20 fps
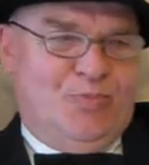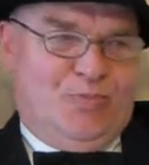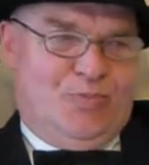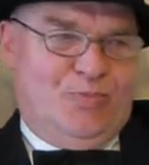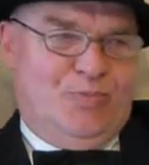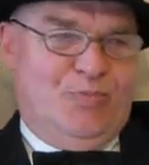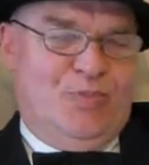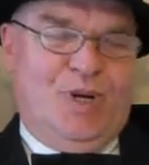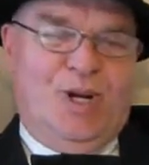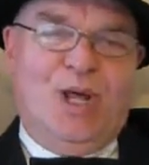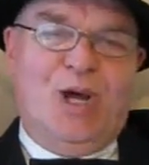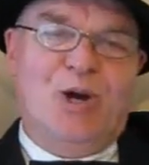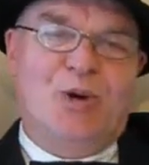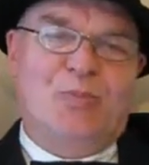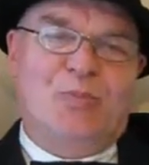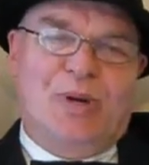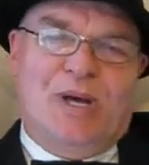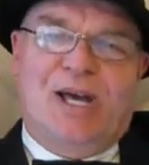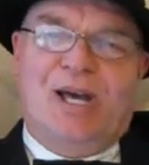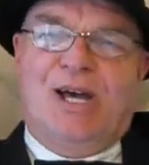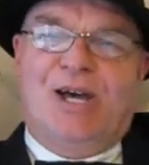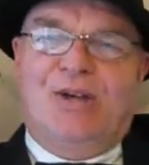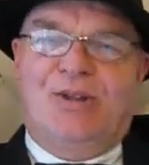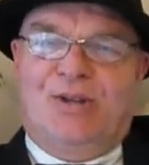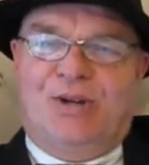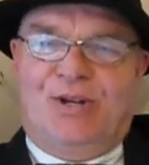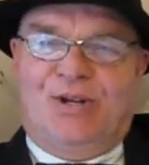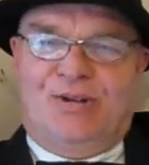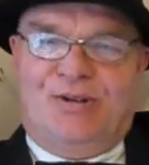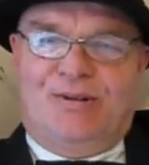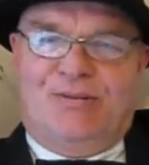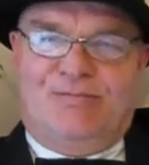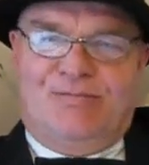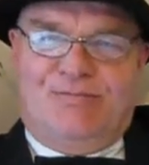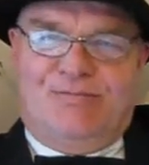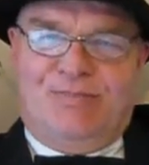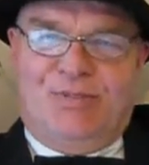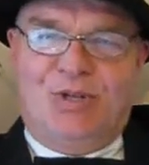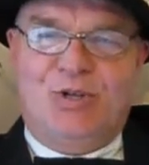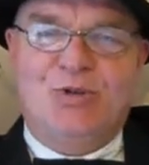below par than it
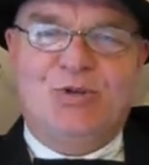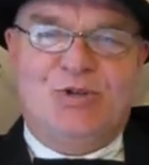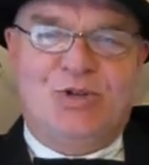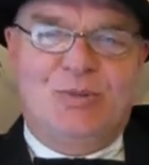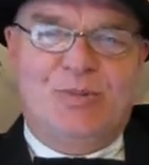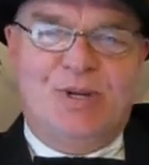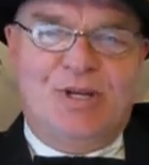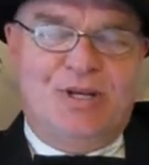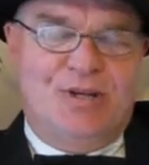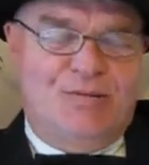used to be.